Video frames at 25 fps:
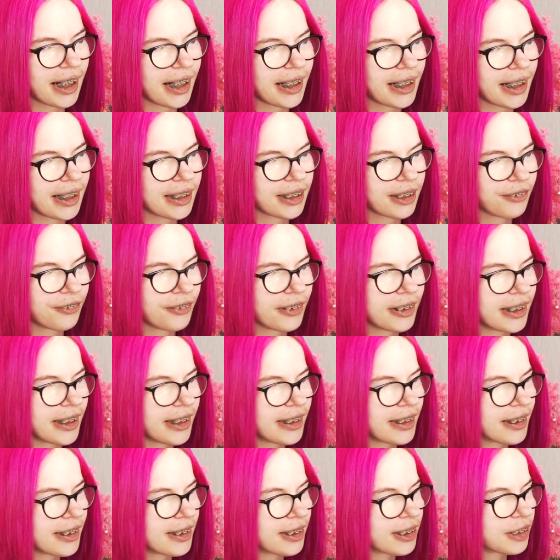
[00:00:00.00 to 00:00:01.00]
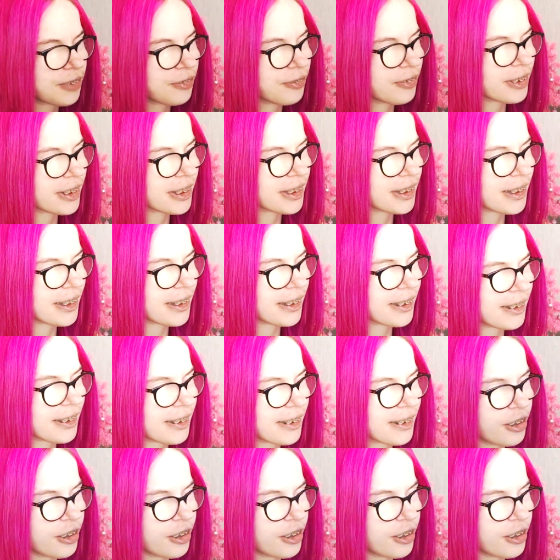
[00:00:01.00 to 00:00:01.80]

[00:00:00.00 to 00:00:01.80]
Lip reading: had no idea that this was like,